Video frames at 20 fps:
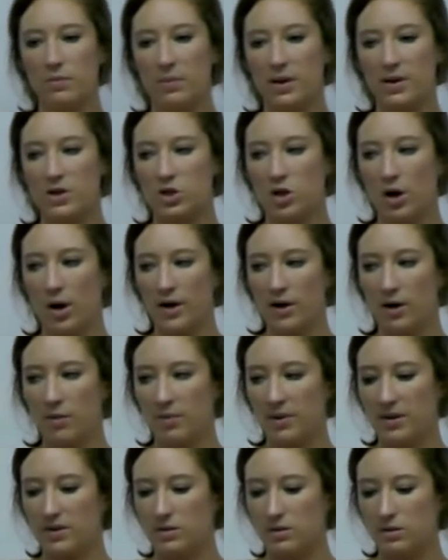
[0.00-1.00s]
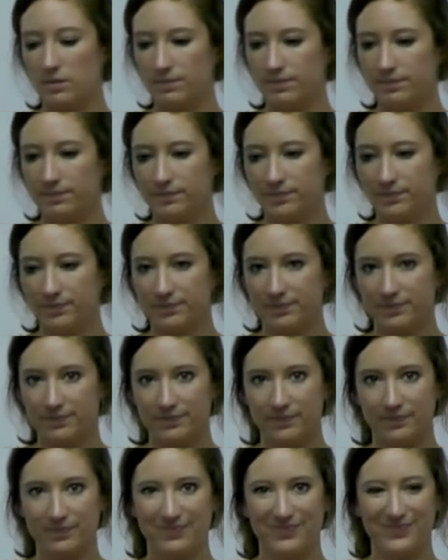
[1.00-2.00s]
by showing your pencil.
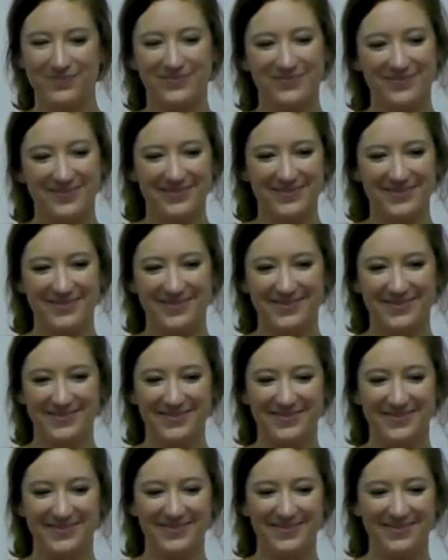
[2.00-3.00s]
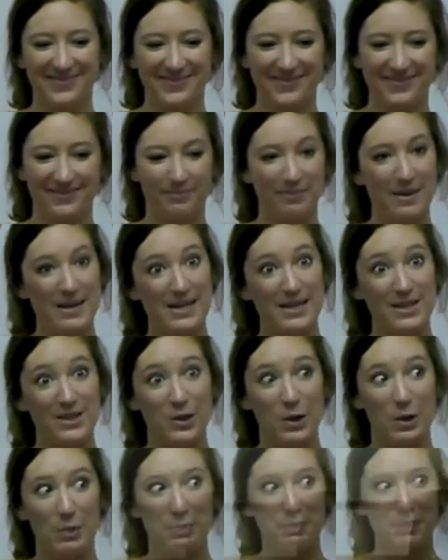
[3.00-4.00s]
Pencil,
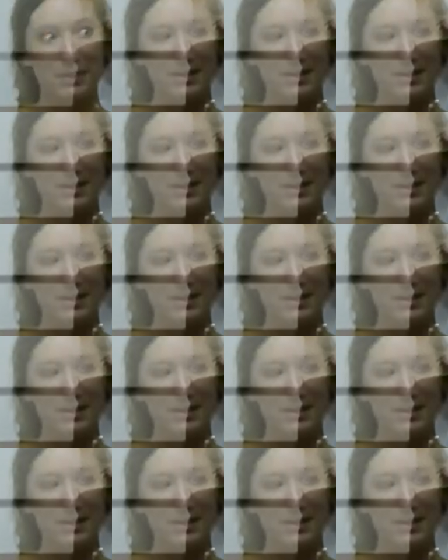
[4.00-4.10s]
pencil.